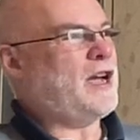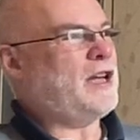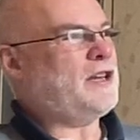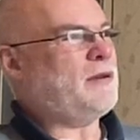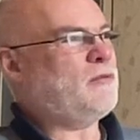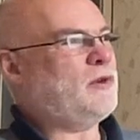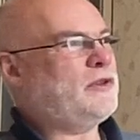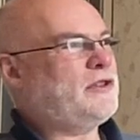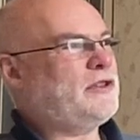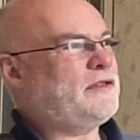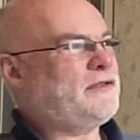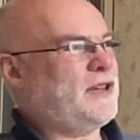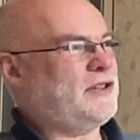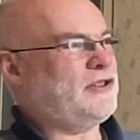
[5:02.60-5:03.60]
And I wonder
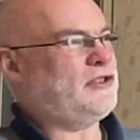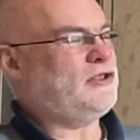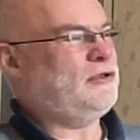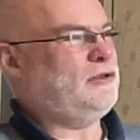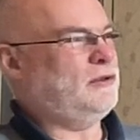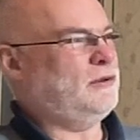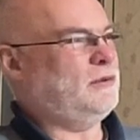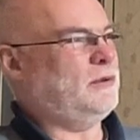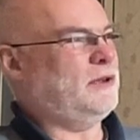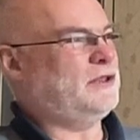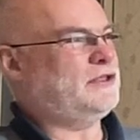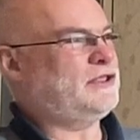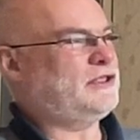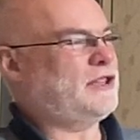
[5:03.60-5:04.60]
if that's to do
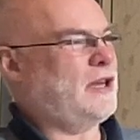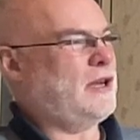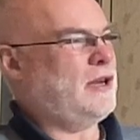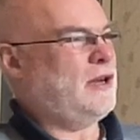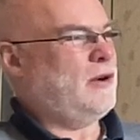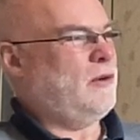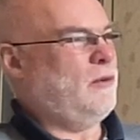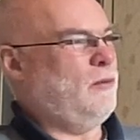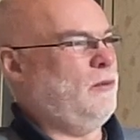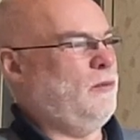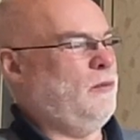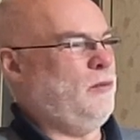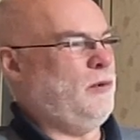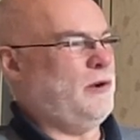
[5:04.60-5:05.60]
with
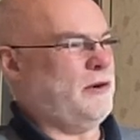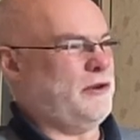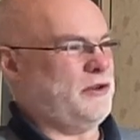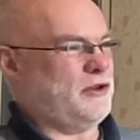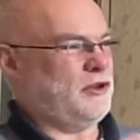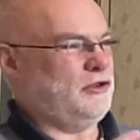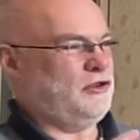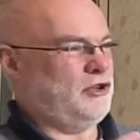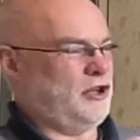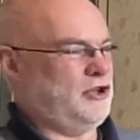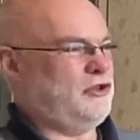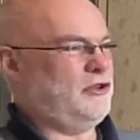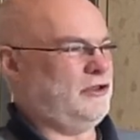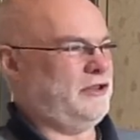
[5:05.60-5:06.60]
we're
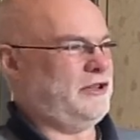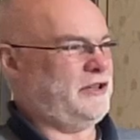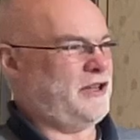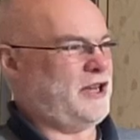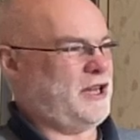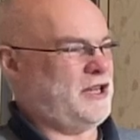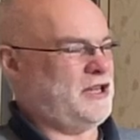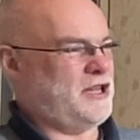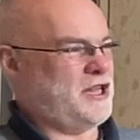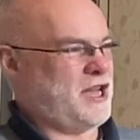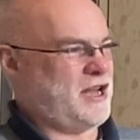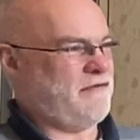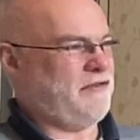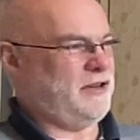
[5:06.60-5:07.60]
continually then
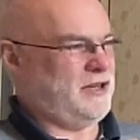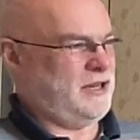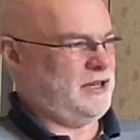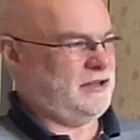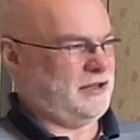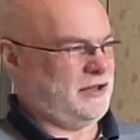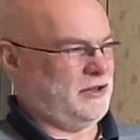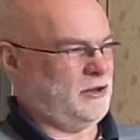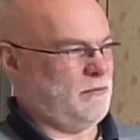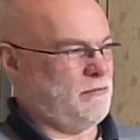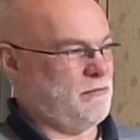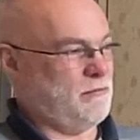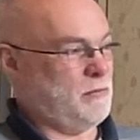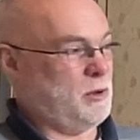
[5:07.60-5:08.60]
navigating the
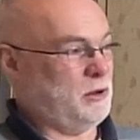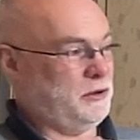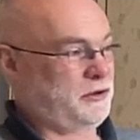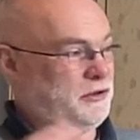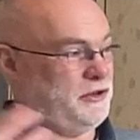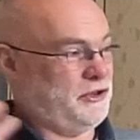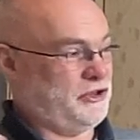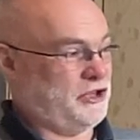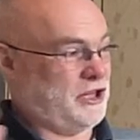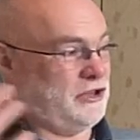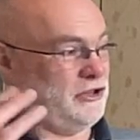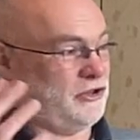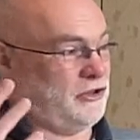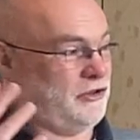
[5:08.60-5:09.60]

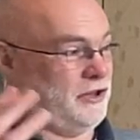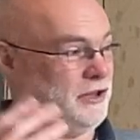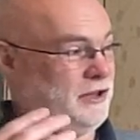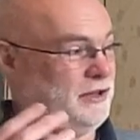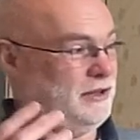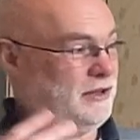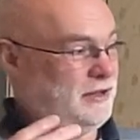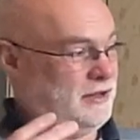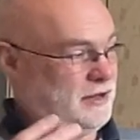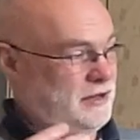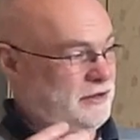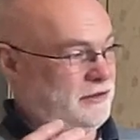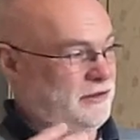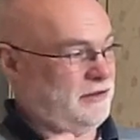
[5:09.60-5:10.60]
multi-sensory
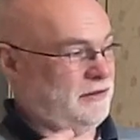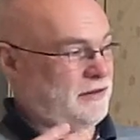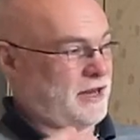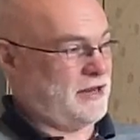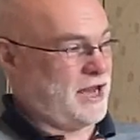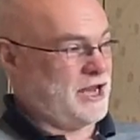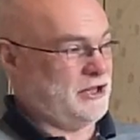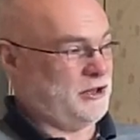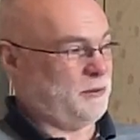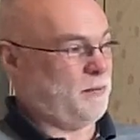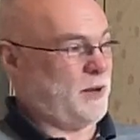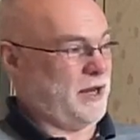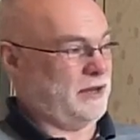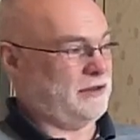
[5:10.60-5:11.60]

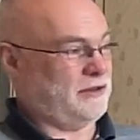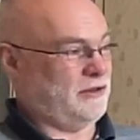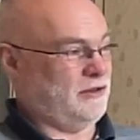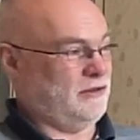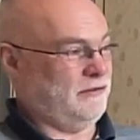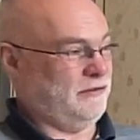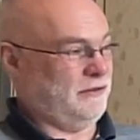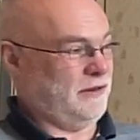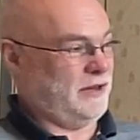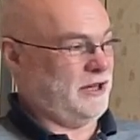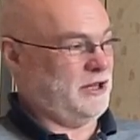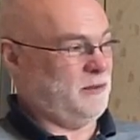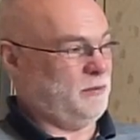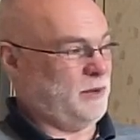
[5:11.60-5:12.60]
aspect of
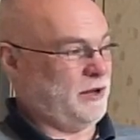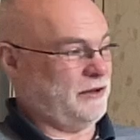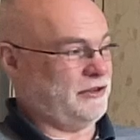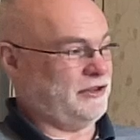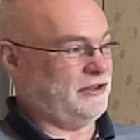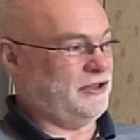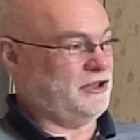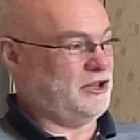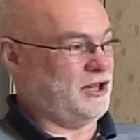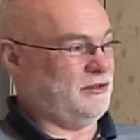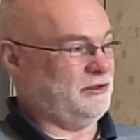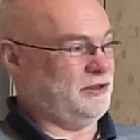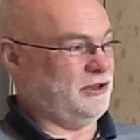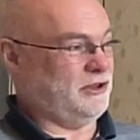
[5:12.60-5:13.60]
an in-person
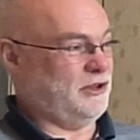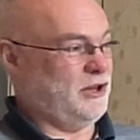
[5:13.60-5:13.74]
encounter.